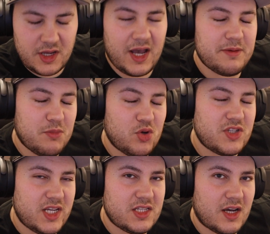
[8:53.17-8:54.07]
and more
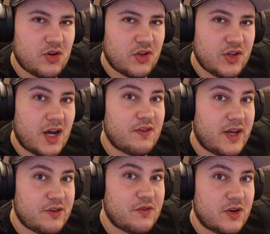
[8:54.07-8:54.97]
detail than the other
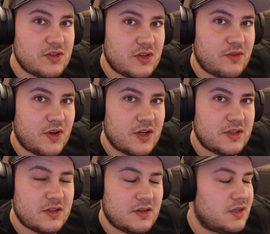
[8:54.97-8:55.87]
headphones I've
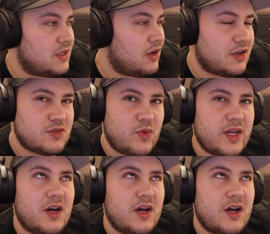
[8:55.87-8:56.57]
heard in the last week.